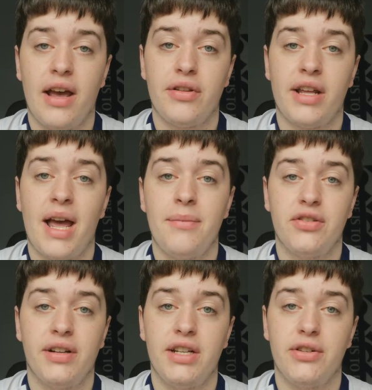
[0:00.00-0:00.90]
after that
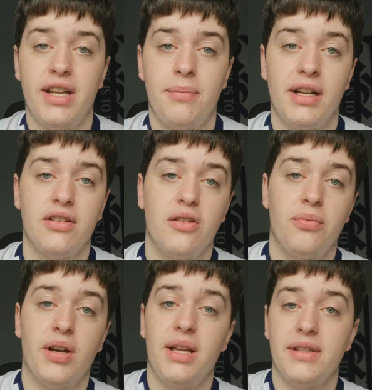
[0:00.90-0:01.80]
hamstring injury he picked
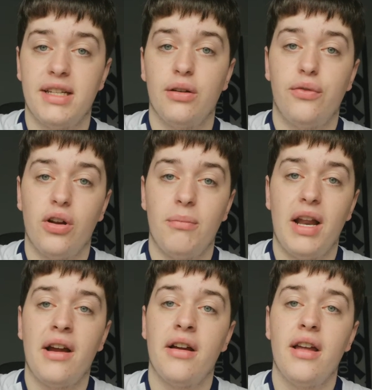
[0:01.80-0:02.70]
up while he was still a Fulham
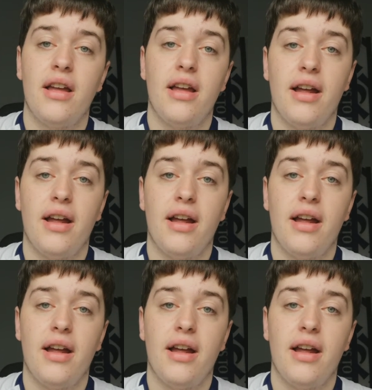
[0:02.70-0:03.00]
player.